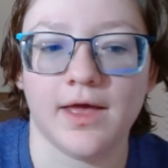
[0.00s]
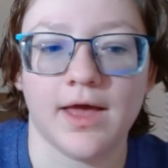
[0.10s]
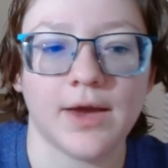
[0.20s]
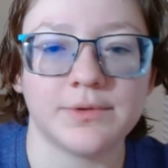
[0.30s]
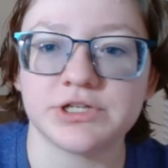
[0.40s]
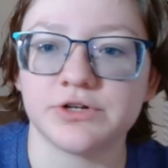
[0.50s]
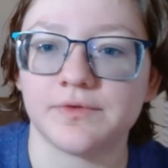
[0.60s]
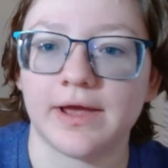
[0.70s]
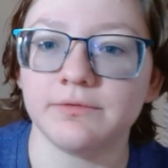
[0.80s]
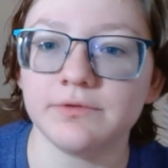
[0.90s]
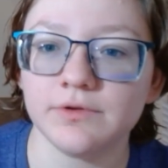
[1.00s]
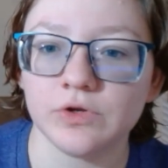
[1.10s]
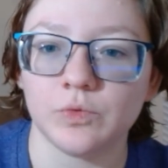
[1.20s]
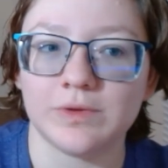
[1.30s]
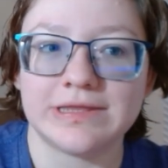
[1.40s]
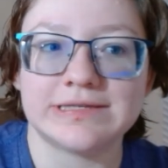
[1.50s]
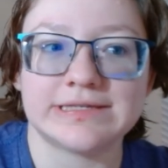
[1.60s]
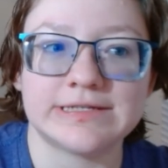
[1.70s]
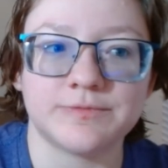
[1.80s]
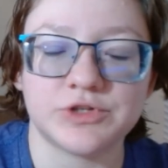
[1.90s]
I wasn't around when the
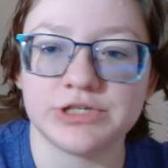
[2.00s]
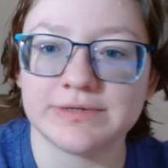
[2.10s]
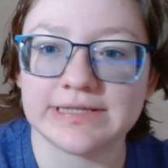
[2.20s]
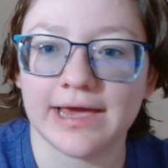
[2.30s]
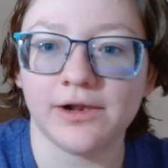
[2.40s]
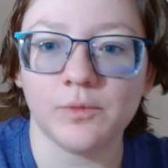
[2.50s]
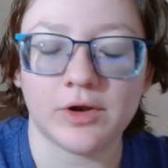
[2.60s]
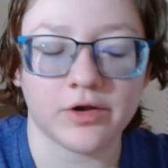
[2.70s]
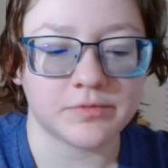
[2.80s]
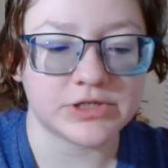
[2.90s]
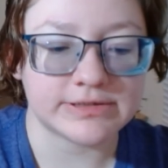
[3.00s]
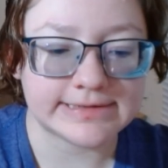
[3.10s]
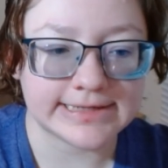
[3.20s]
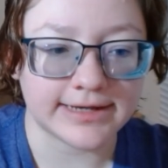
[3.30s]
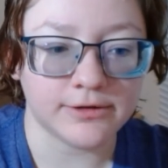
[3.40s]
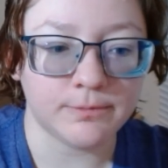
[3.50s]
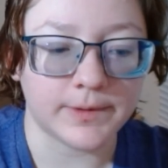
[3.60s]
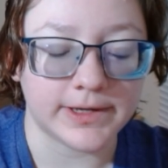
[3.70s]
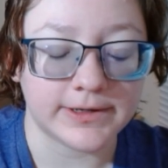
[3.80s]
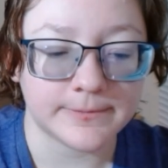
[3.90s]
system was suicidal, when Autumn was suicidal,
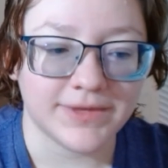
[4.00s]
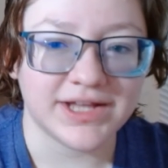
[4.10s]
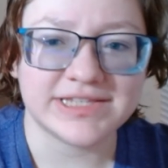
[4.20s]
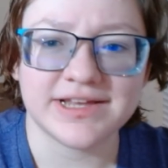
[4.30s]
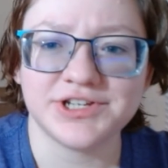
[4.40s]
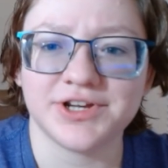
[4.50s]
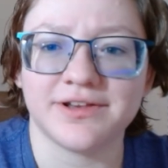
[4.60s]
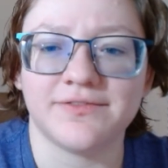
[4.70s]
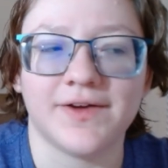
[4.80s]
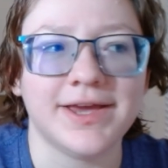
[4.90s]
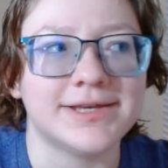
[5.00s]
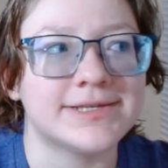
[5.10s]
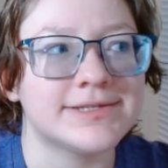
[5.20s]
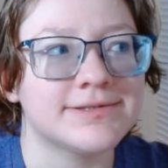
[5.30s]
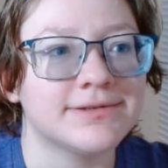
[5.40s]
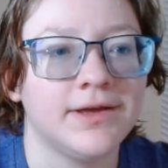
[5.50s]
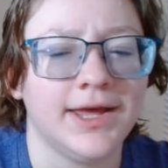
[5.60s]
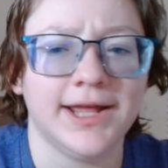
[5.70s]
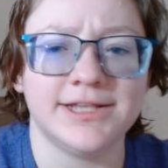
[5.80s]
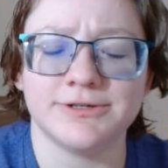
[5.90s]
but it's such good advice.
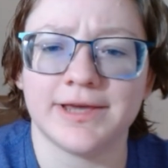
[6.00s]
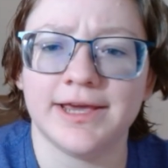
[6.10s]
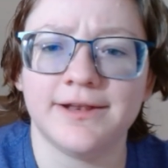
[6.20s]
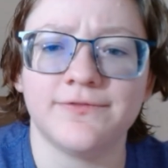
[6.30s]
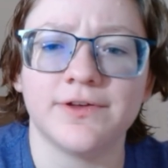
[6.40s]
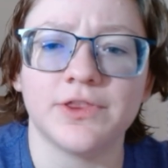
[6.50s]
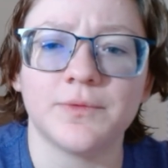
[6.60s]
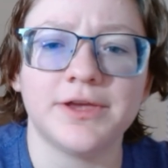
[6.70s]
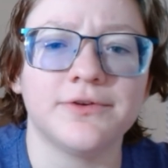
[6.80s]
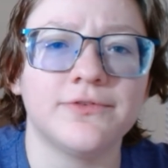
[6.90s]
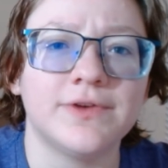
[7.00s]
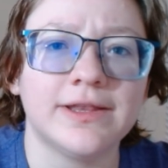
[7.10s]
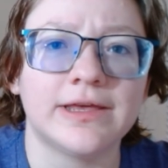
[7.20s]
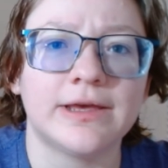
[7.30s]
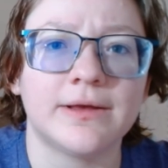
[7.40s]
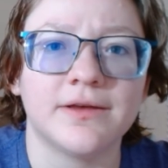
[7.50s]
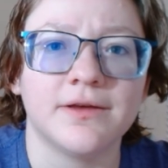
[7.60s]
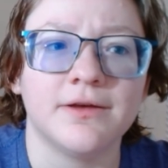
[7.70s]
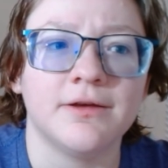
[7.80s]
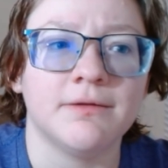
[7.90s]
It's okay to feel the way you're feeling,
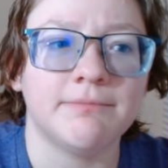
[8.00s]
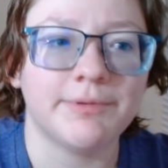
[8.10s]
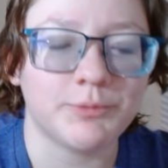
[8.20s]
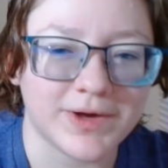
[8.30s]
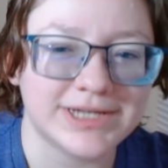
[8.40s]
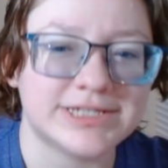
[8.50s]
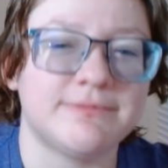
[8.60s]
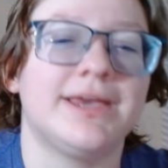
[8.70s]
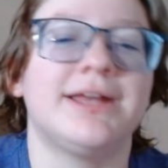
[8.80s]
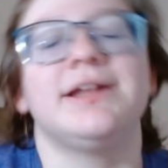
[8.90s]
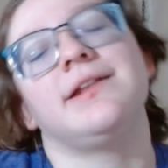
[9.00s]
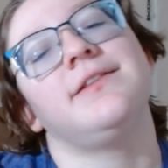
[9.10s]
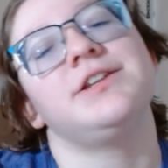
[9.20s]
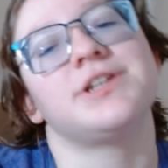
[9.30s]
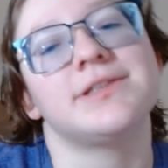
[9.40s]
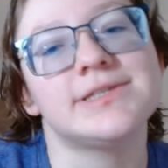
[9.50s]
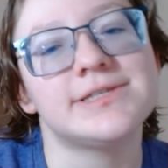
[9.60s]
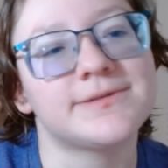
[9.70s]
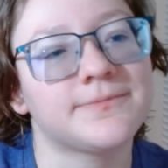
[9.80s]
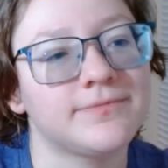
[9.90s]
but wait to make any decisions.